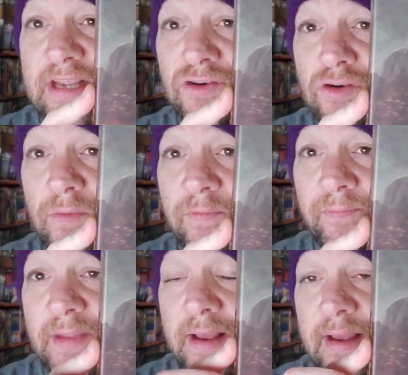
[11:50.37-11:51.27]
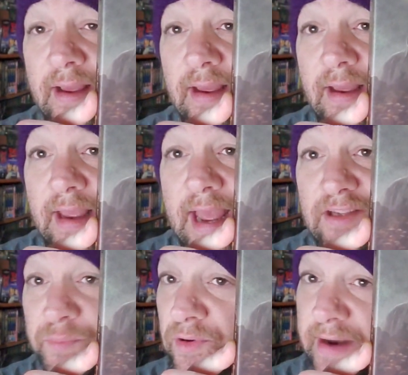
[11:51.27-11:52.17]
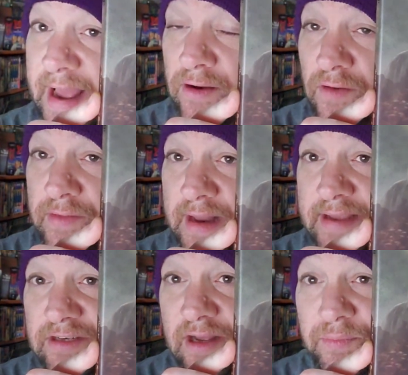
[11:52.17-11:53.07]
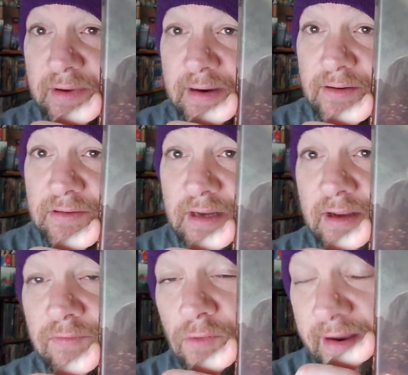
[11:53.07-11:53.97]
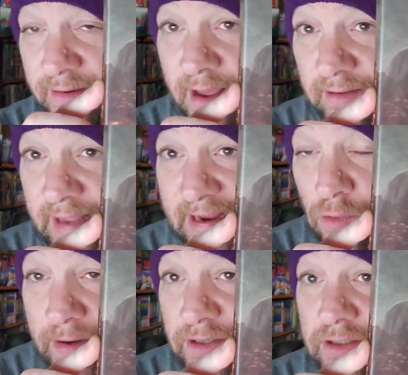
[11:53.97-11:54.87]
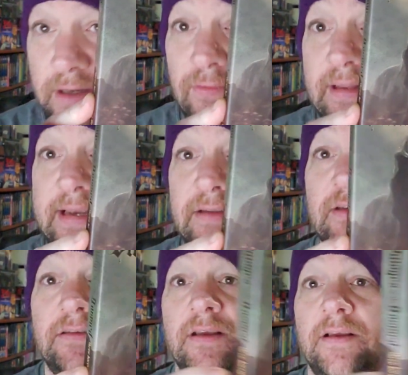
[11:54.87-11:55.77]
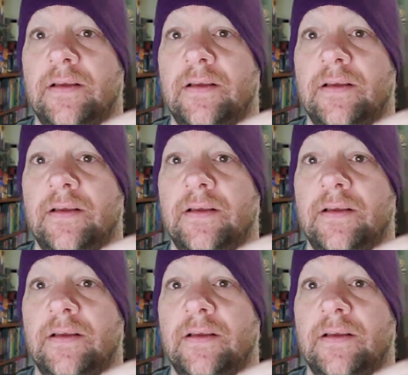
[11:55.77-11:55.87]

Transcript: Syndrome has put out over the last couple years, foreign language releases.